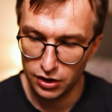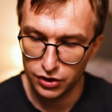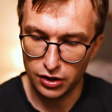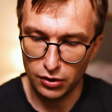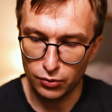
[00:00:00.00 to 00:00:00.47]

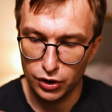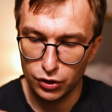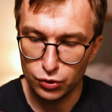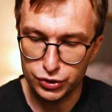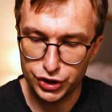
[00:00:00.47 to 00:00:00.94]
You know,
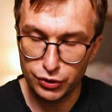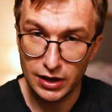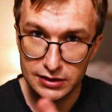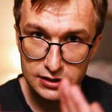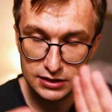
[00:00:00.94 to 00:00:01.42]

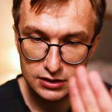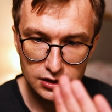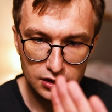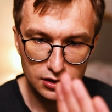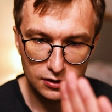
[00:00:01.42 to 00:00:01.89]
Kujirans,
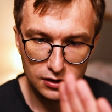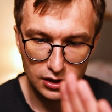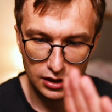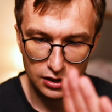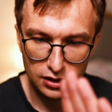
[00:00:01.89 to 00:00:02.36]

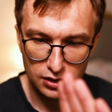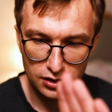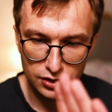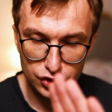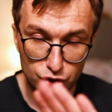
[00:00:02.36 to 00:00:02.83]

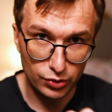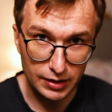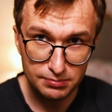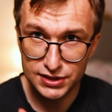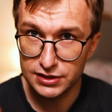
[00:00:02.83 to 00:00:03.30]

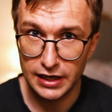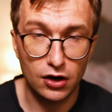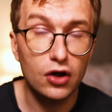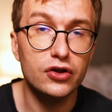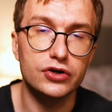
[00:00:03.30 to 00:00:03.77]
Shrimps,
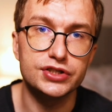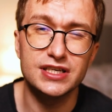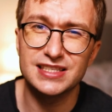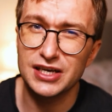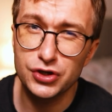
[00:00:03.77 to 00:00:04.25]
and others
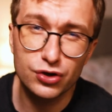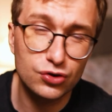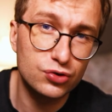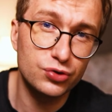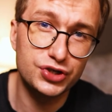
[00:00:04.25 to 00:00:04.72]
is actually
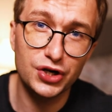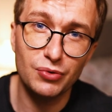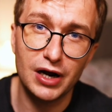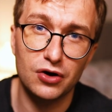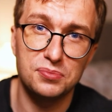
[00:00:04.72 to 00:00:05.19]

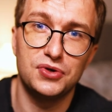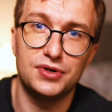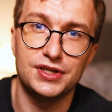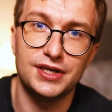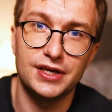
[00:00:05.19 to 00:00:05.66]
Kujira
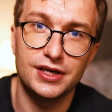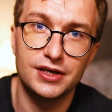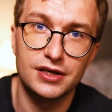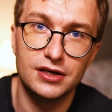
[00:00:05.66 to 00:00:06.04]
community